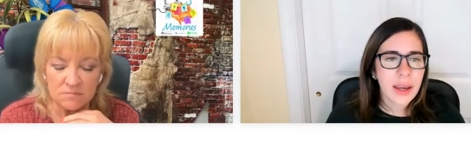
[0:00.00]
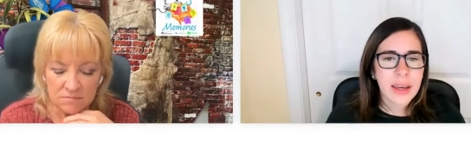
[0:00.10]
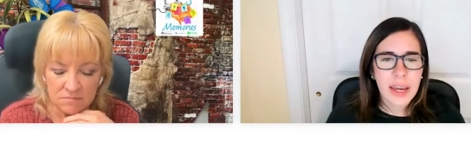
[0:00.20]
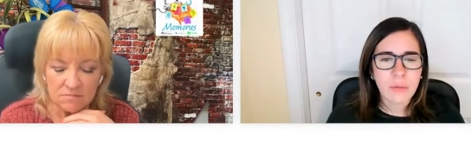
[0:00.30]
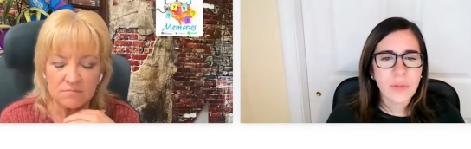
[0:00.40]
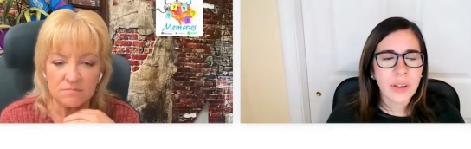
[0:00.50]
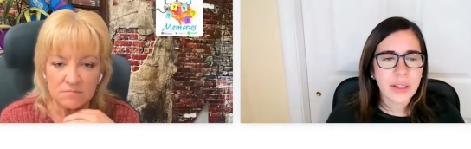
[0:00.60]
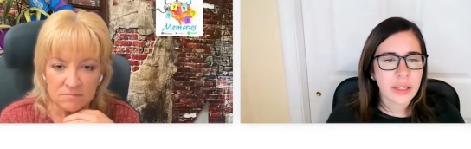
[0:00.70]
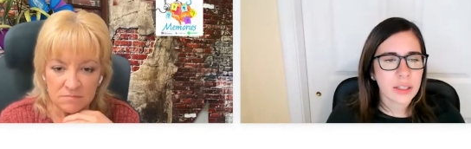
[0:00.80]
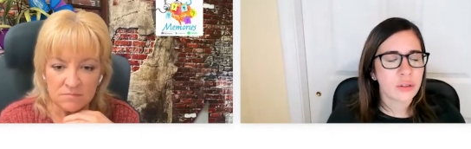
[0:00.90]
Speaker 1: It really
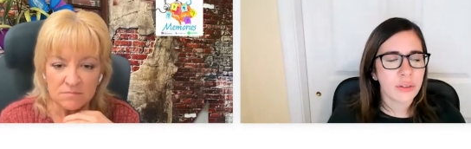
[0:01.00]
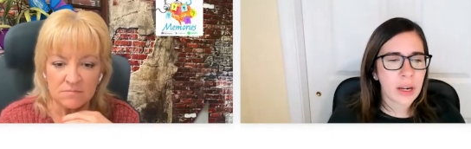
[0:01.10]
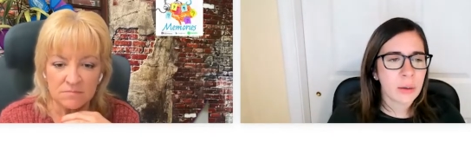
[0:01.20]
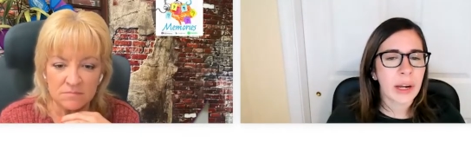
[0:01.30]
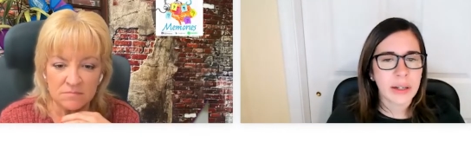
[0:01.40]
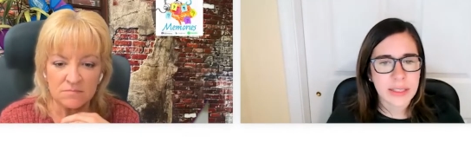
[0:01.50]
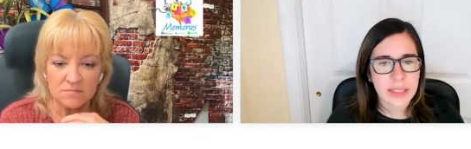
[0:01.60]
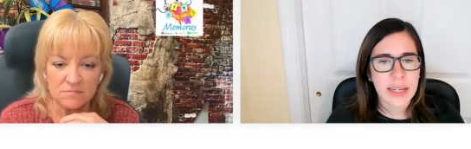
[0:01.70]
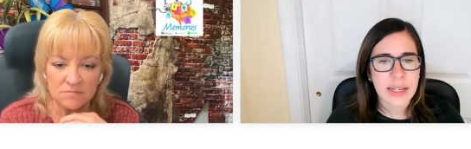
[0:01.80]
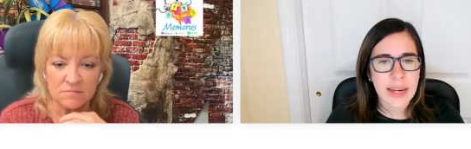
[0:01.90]
is grandparent to
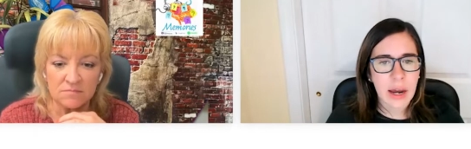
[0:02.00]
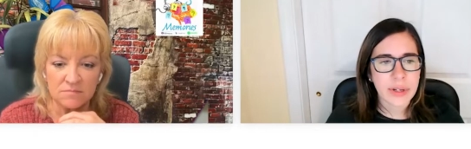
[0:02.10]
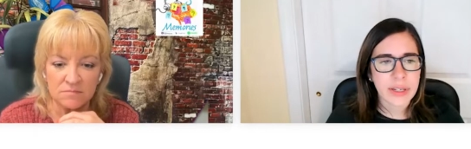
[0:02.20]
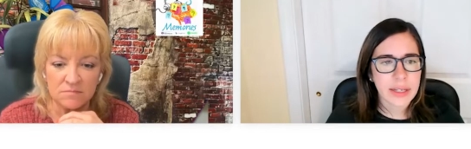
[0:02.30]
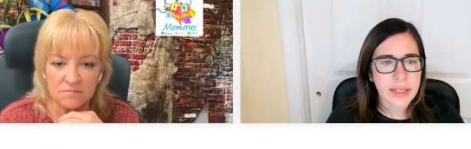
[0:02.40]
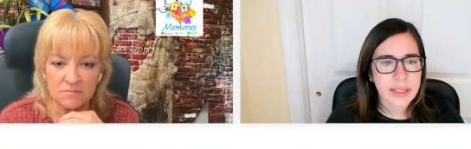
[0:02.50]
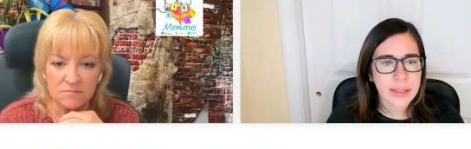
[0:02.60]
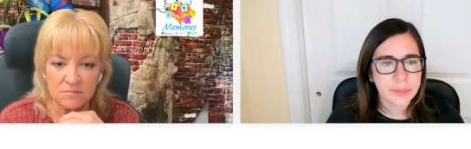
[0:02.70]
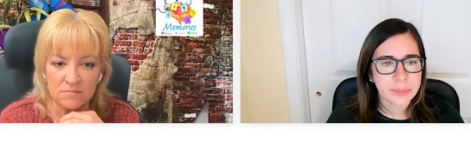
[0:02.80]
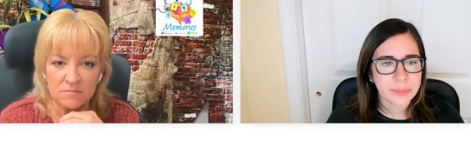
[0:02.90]
kid nowadays.
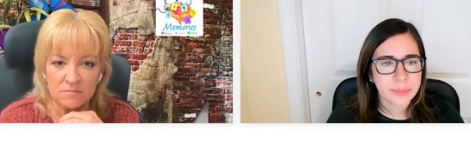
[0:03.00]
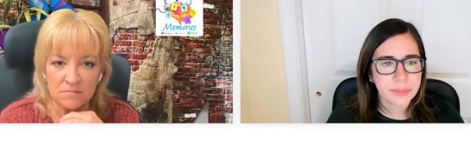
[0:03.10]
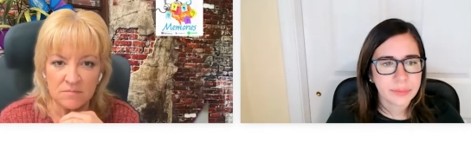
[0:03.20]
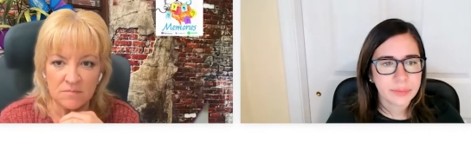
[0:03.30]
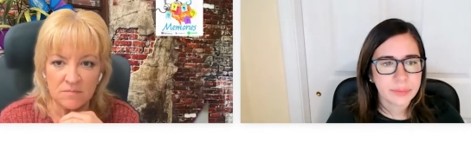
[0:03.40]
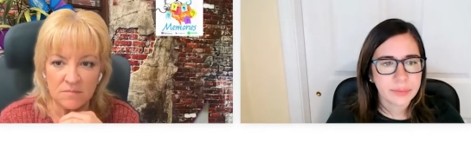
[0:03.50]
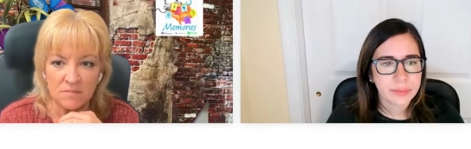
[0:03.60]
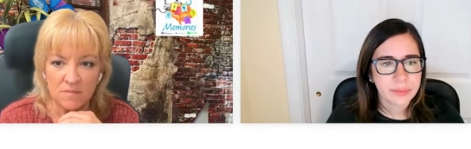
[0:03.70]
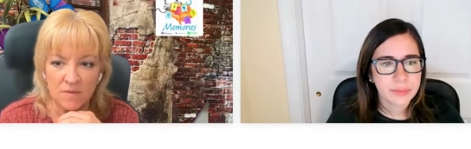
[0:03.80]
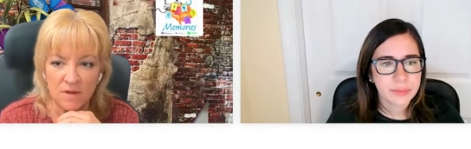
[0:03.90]

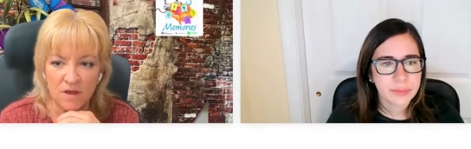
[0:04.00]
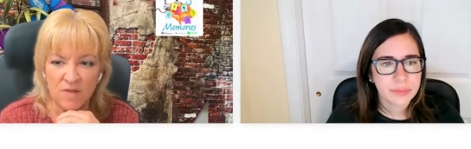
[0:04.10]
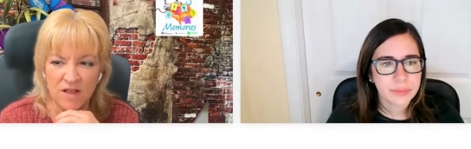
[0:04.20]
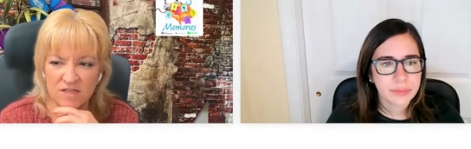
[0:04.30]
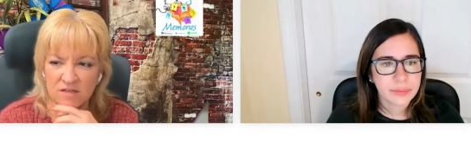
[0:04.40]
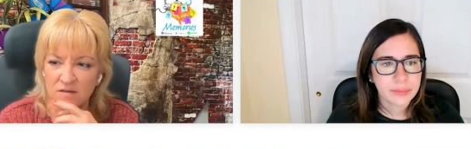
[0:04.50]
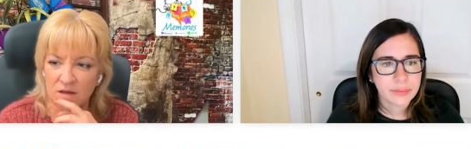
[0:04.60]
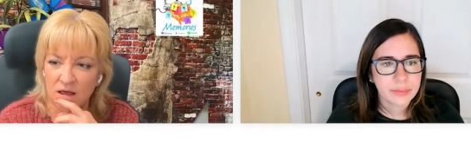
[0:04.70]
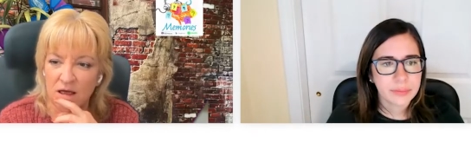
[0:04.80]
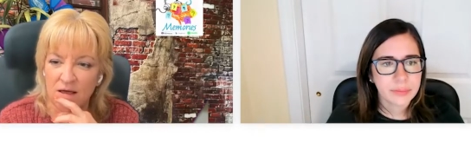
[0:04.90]
Now that's
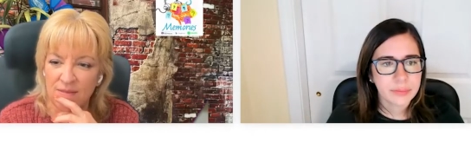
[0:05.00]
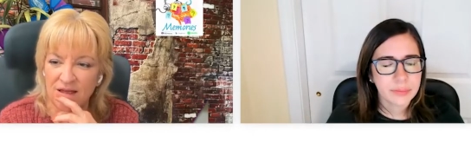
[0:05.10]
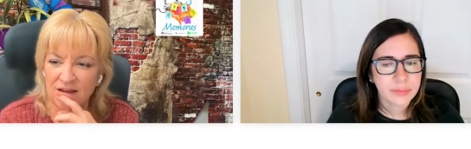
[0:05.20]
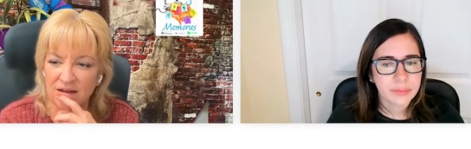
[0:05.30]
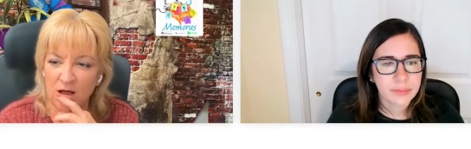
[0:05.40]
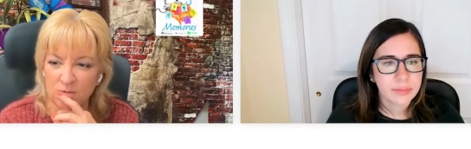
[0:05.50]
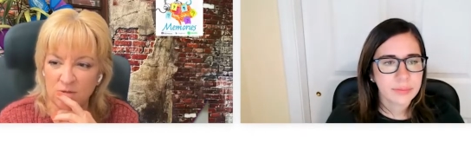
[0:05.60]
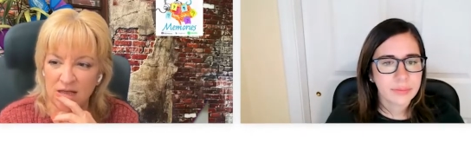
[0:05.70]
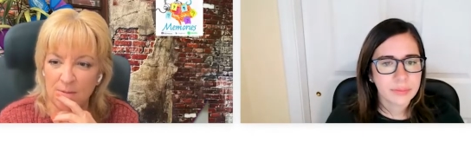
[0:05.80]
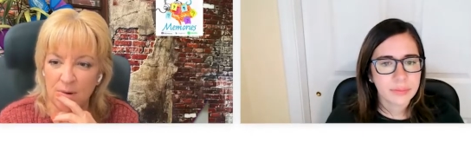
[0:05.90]
Speaker 2: and that helps
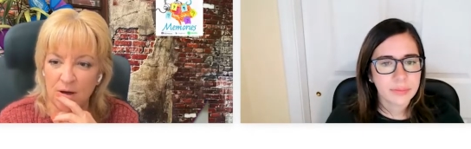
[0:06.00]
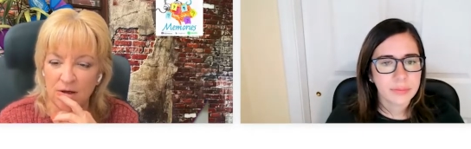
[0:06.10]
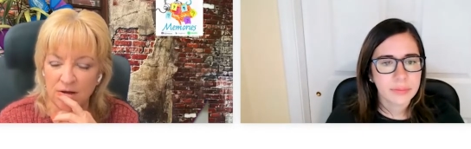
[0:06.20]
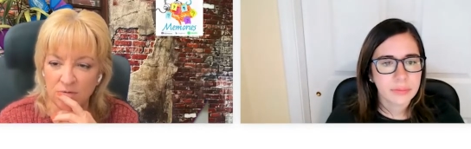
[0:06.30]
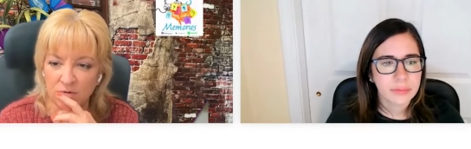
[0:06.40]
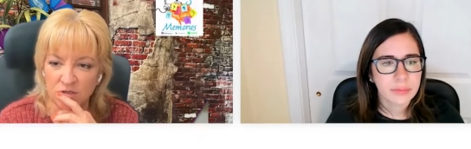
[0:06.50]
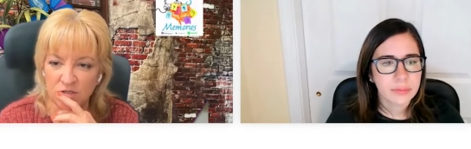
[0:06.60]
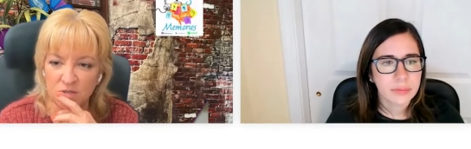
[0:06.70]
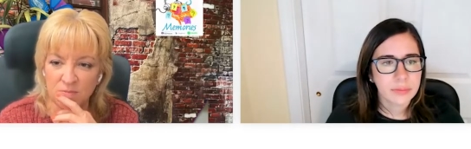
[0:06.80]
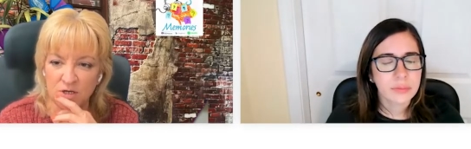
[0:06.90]
that bond, which is
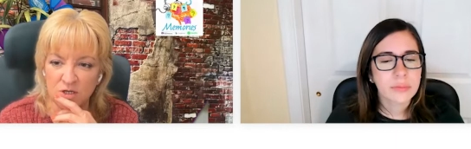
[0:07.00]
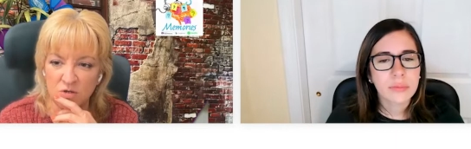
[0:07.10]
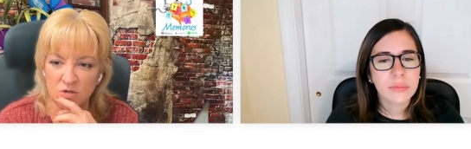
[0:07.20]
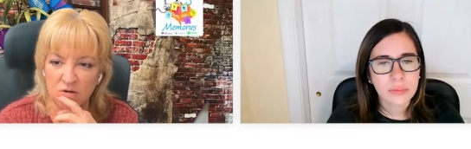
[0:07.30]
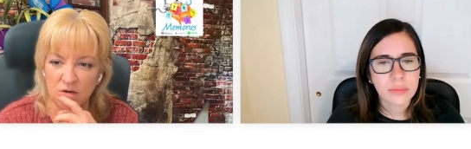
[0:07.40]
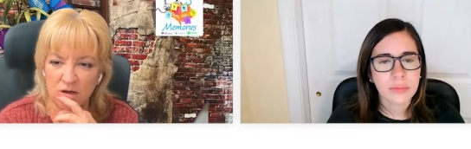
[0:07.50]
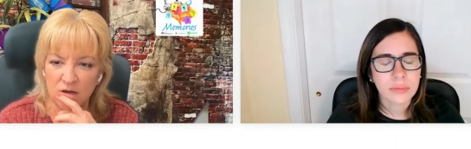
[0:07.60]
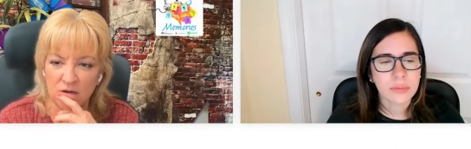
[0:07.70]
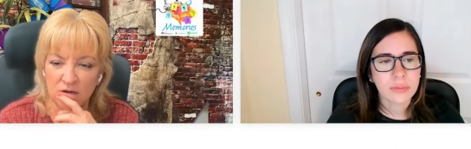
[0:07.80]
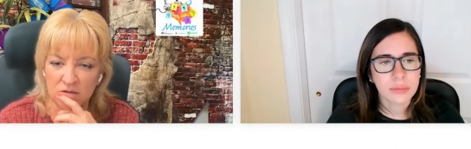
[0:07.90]
special. Mm-hmm.
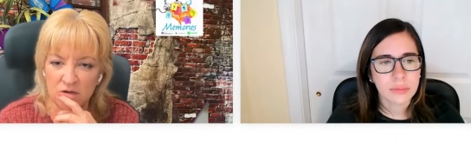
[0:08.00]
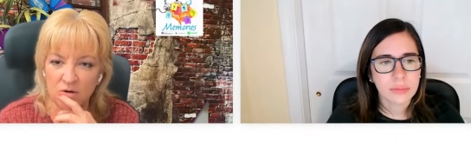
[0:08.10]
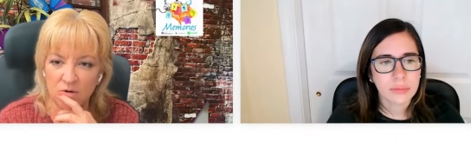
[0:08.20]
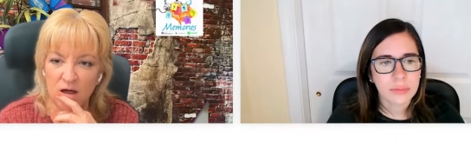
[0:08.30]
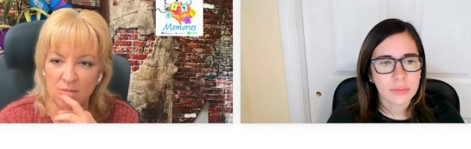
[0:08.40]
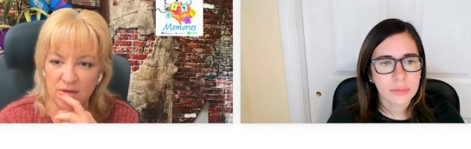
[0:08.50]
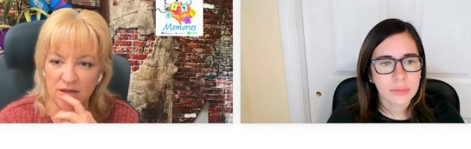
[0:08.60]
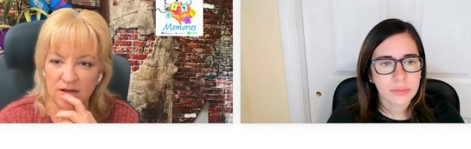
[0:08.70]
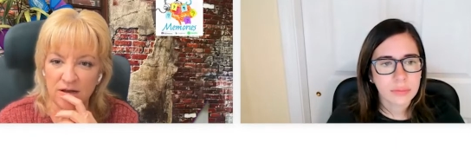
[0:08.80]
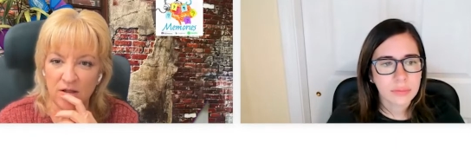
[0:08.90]
So not
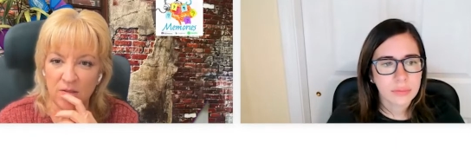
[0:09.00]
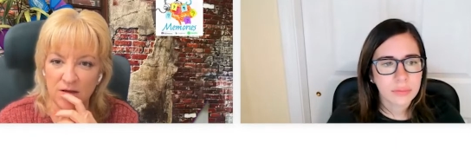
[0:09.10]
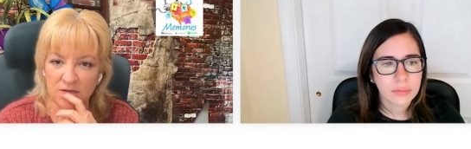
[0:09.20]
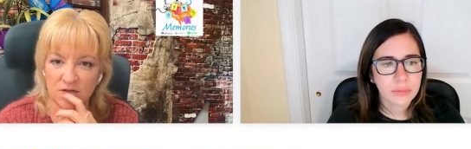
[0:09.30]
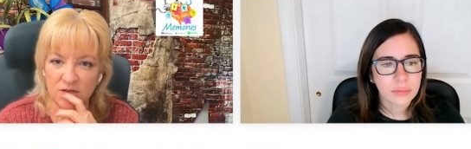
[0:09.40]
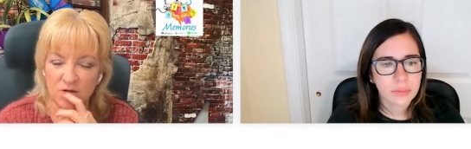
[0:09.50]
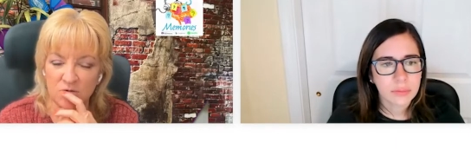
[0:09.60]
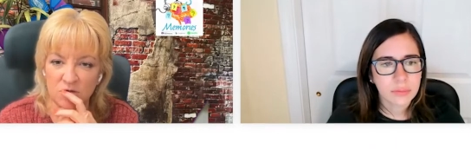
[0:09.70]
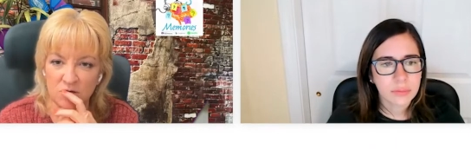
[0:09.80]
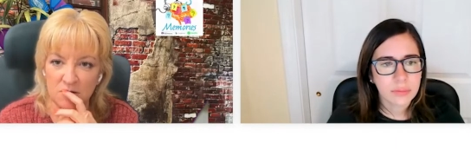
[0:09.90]
being an Alexa
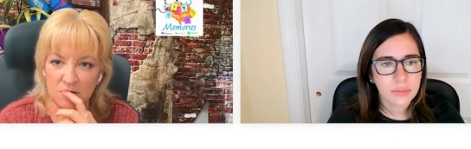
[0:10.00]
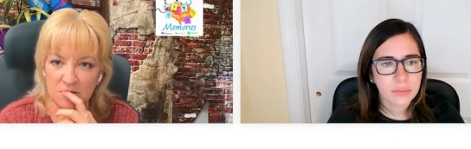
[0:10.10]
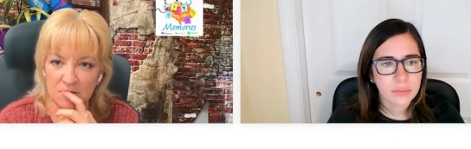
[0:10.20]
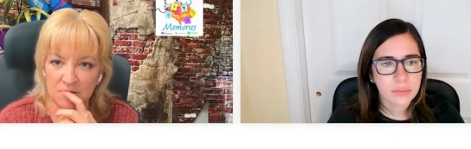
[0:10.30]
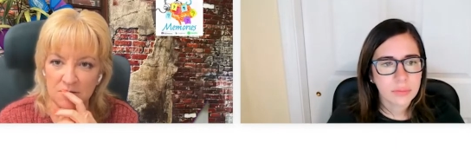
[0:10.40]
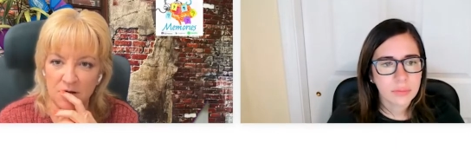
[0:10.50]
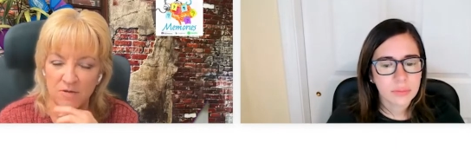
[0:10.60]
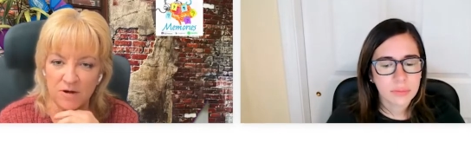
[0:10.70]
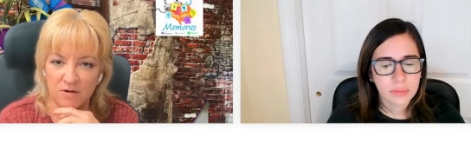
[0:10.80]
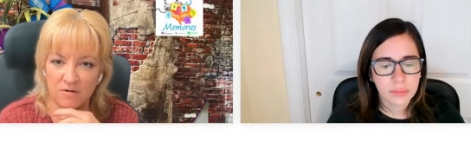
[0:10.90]
user, although you're